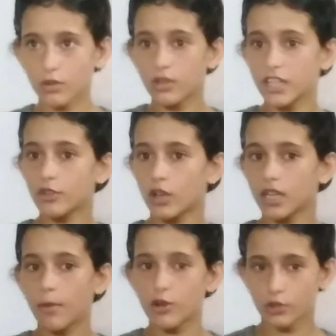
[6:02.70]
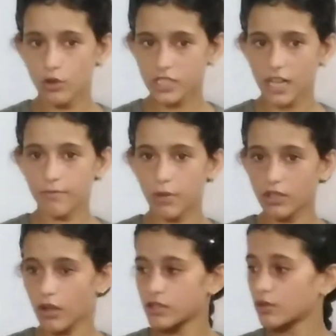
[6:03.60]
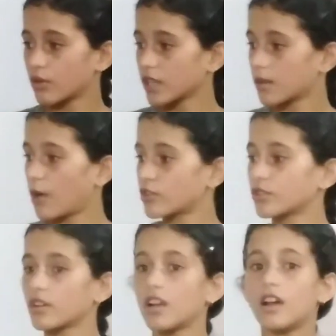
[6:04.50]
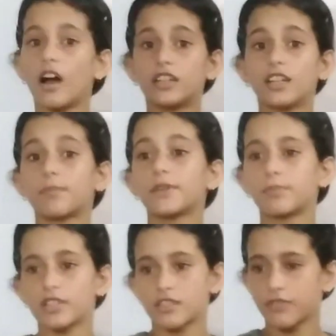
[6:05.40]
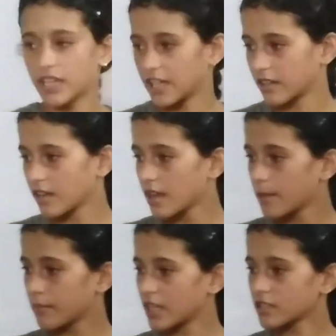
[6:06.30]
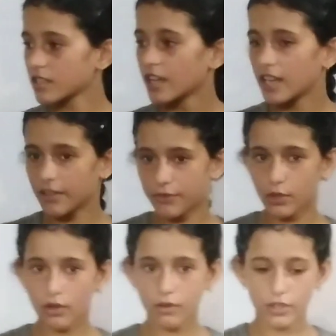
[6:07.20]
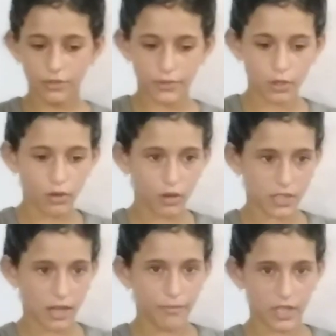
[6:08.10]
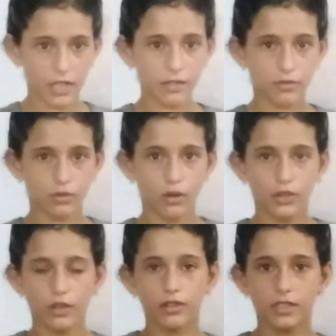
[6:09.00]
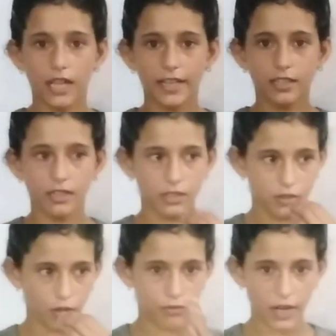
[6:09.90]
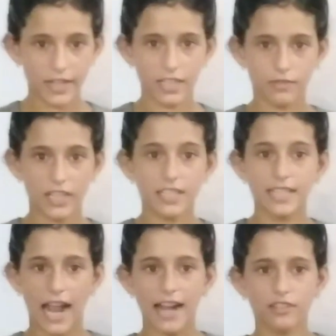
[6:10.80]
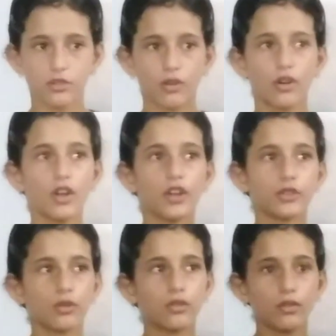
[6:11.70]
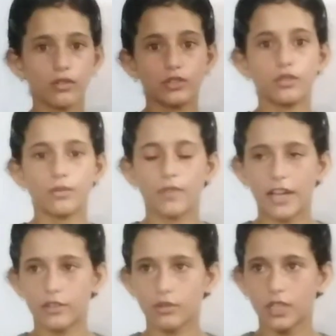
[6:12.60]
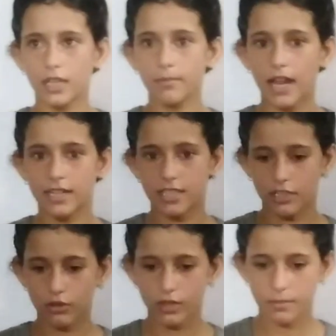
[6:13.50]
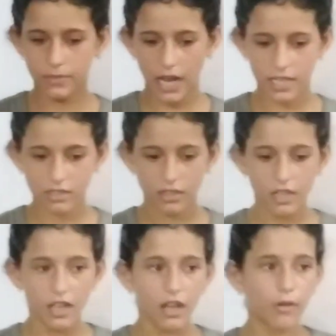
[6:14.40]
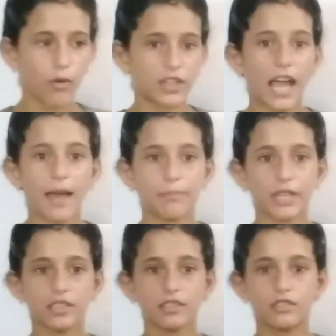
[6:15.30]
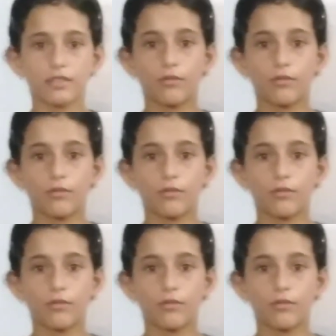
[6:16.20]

only knowing about yourself, but also knowing about your other people's feeling. Means if you go somewhere, so you're like your friend is very sad, so you went to him and said to him that what happened,